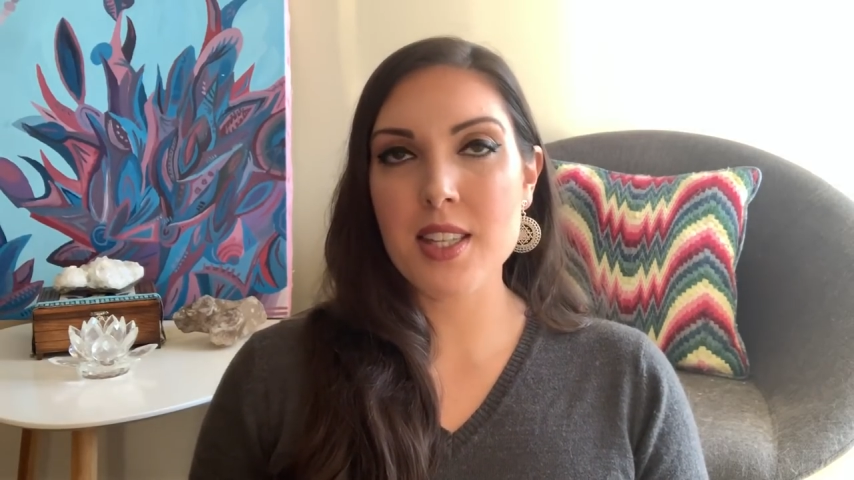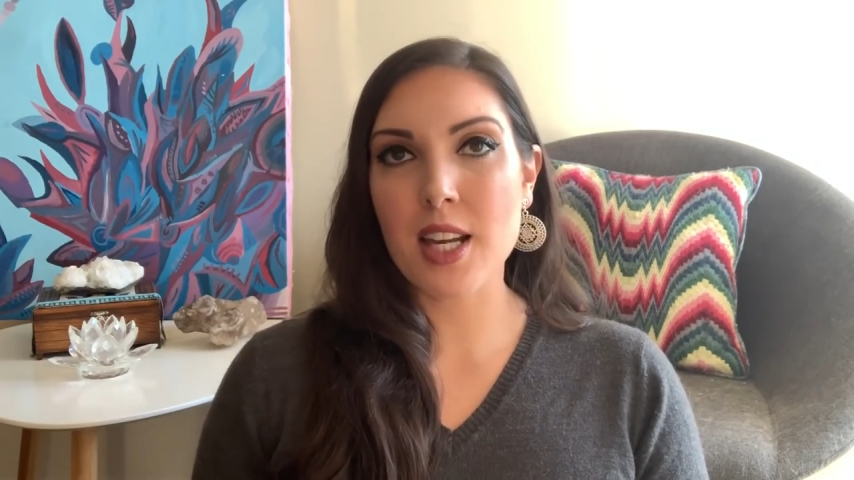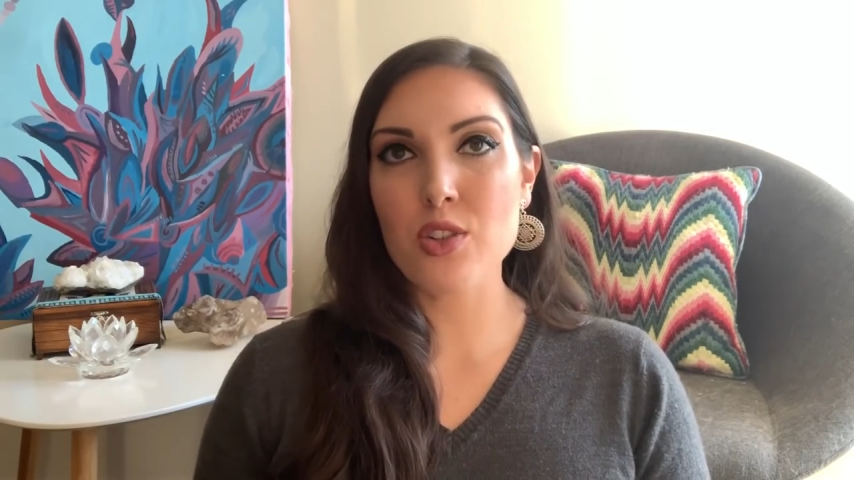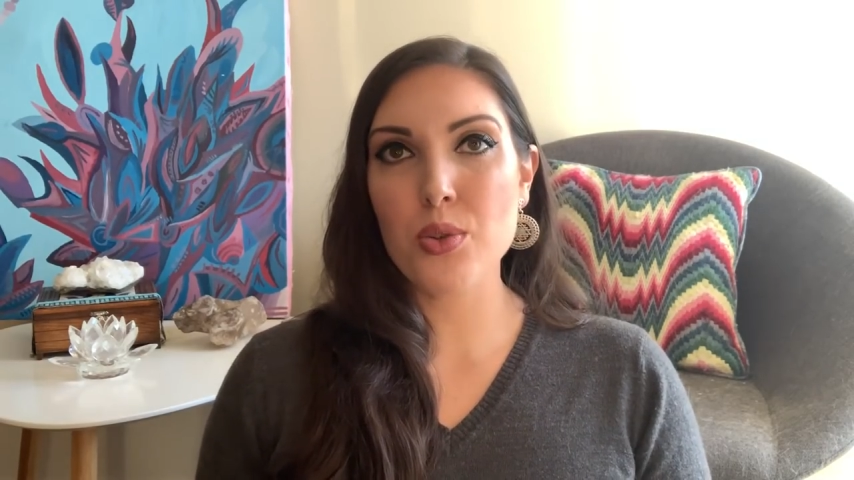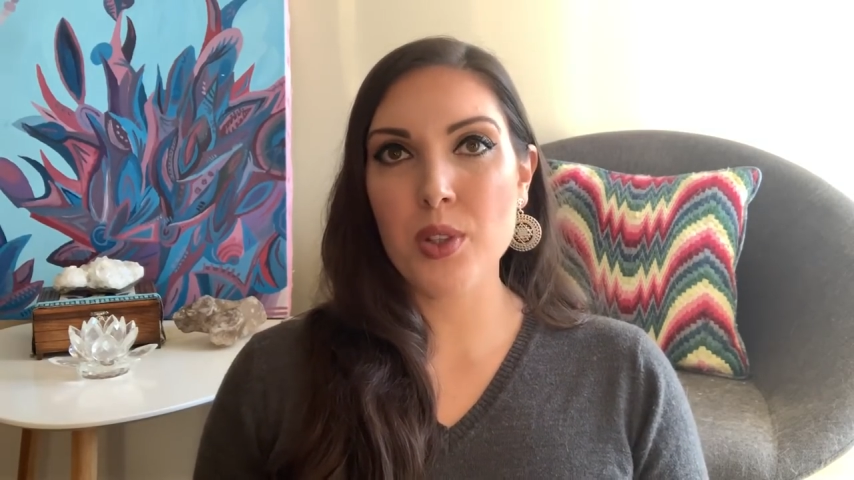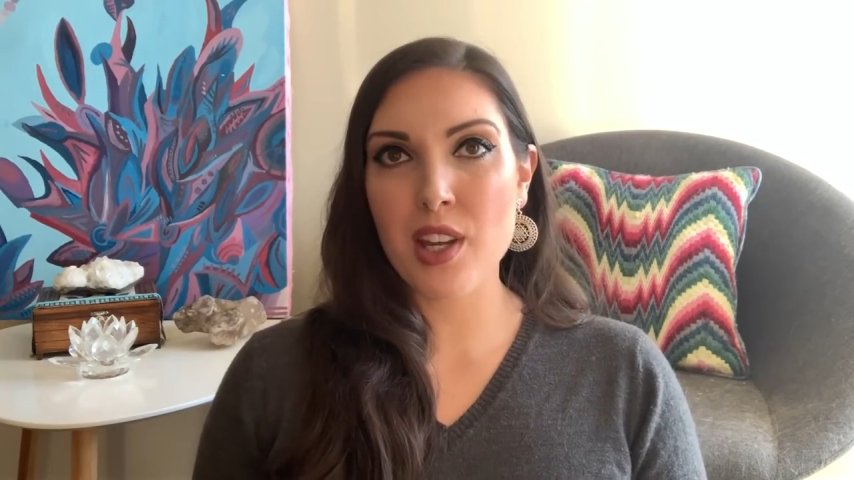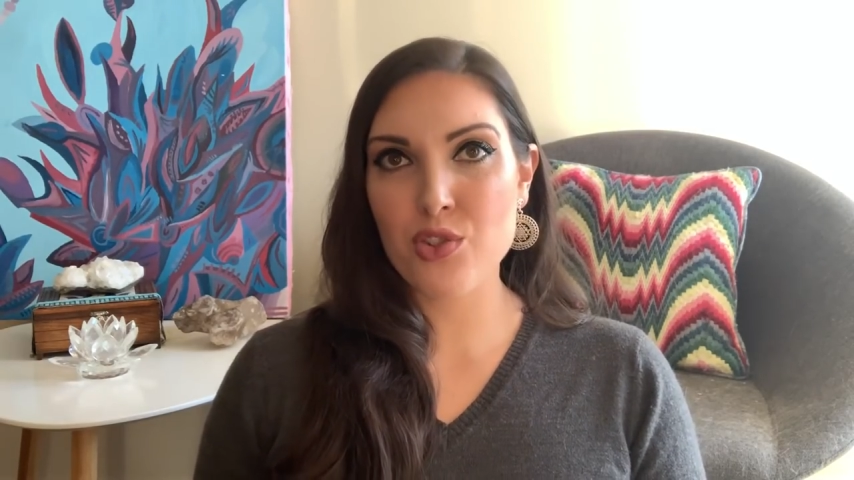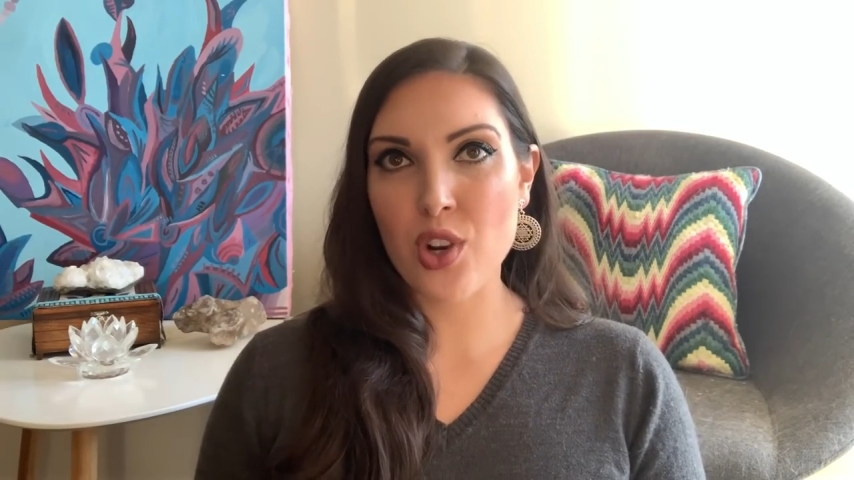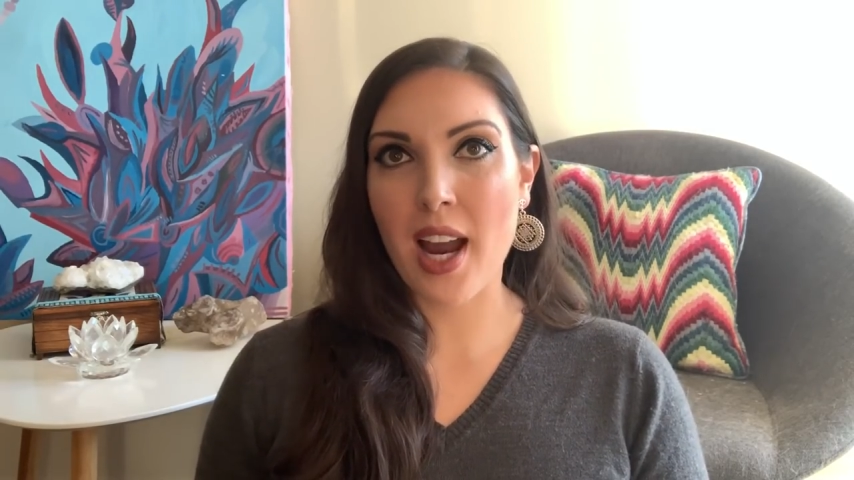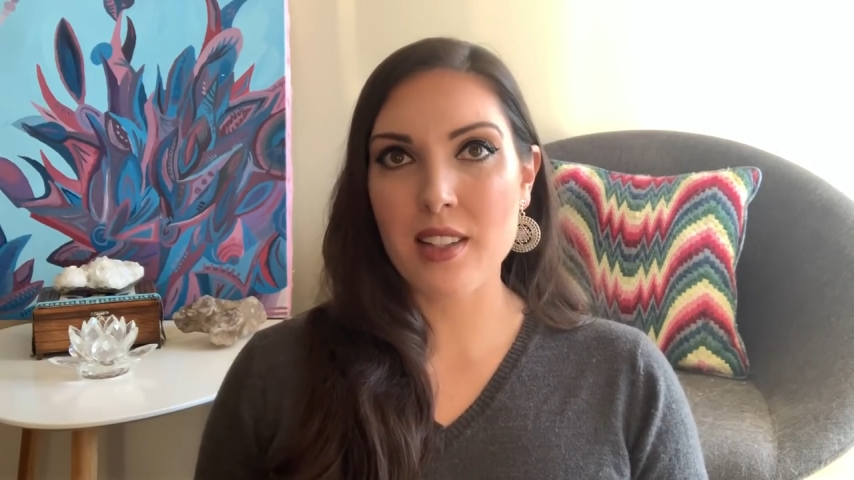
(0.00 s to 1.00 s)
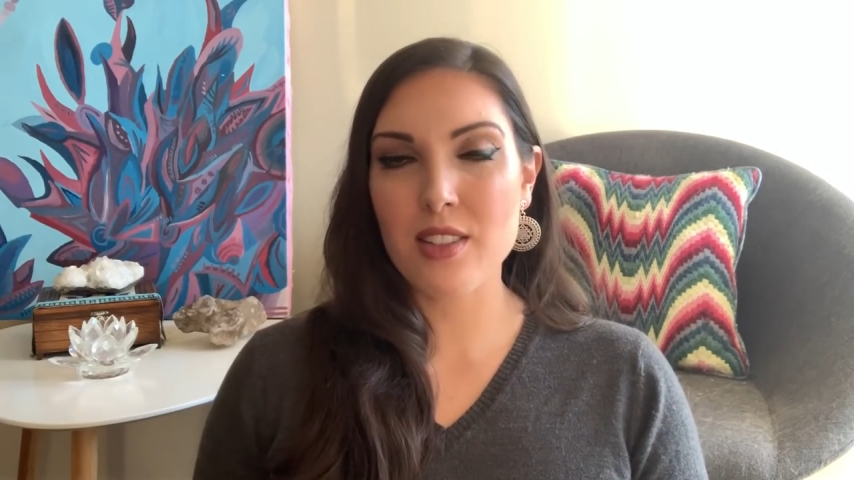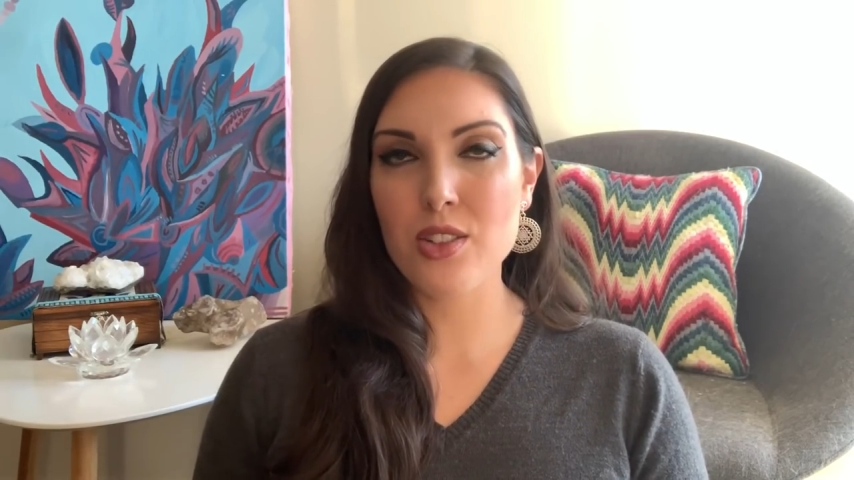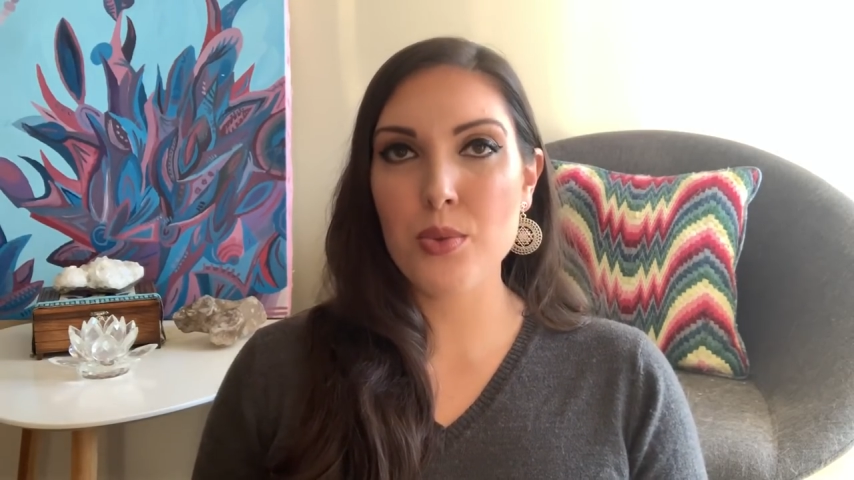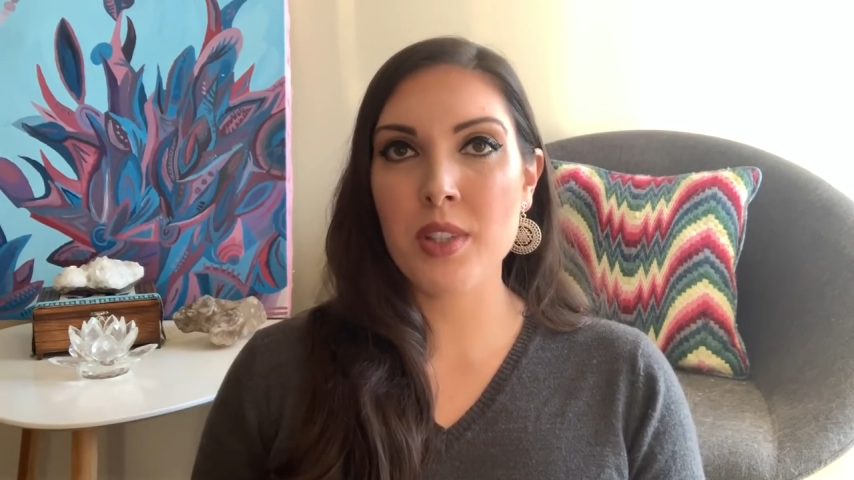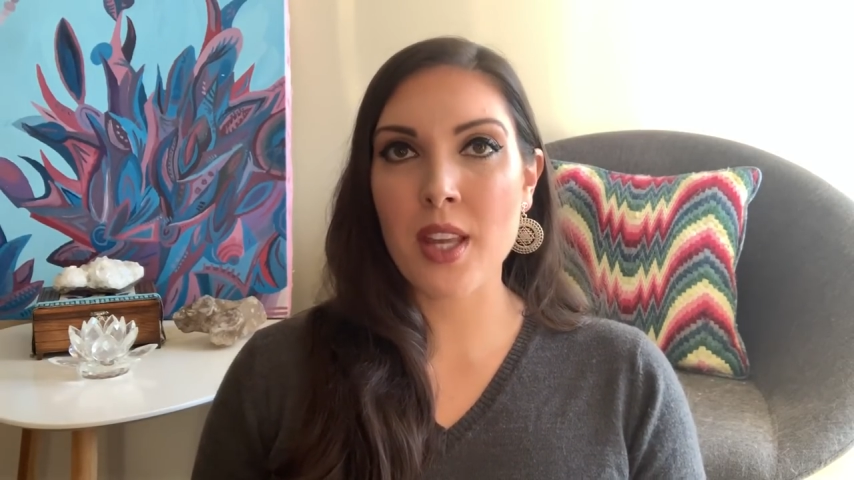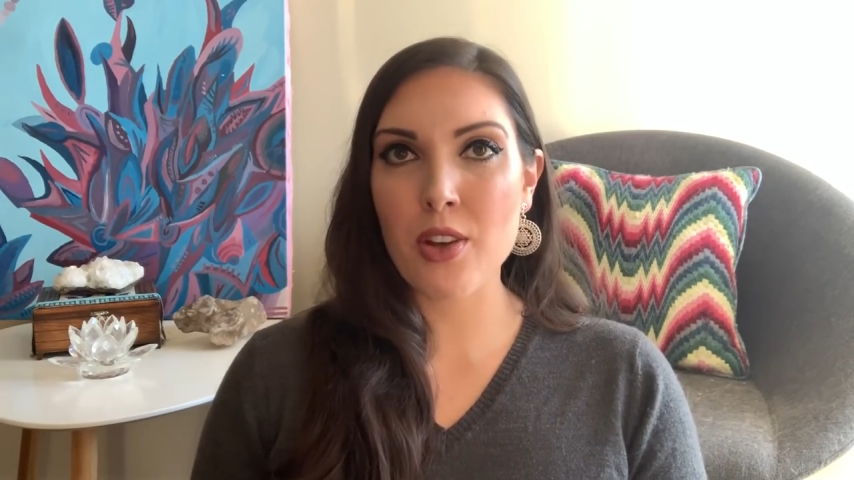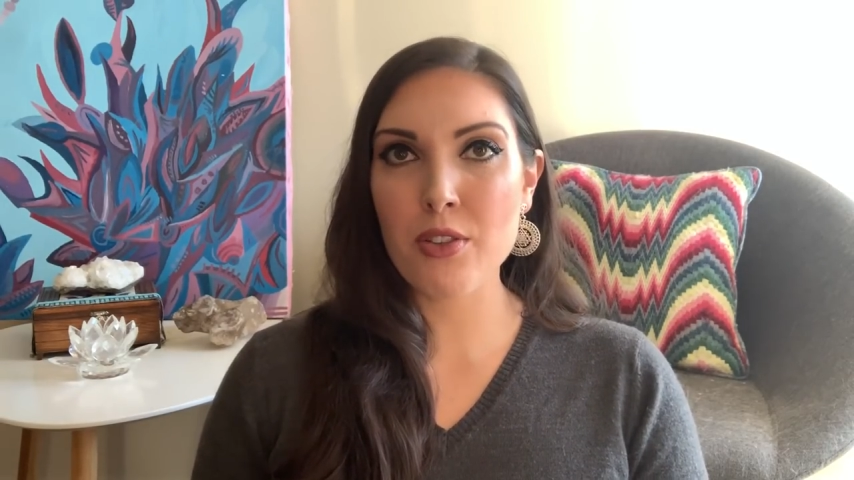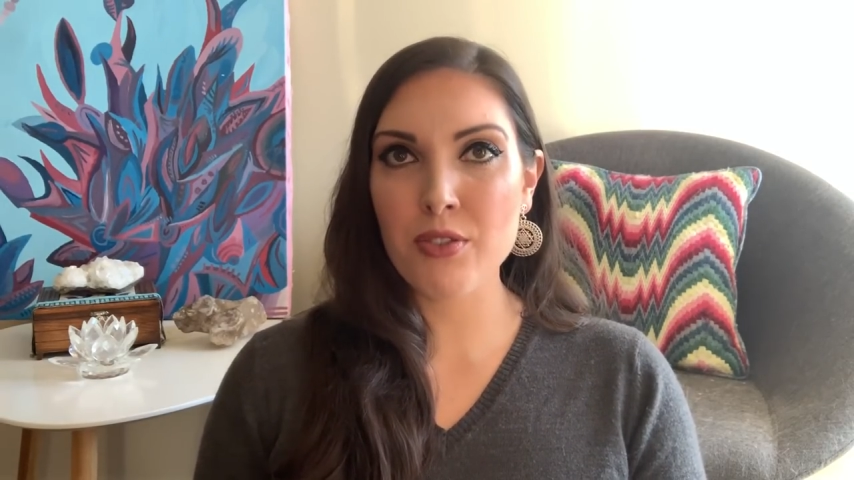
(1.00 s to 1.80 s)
sexually attracted to another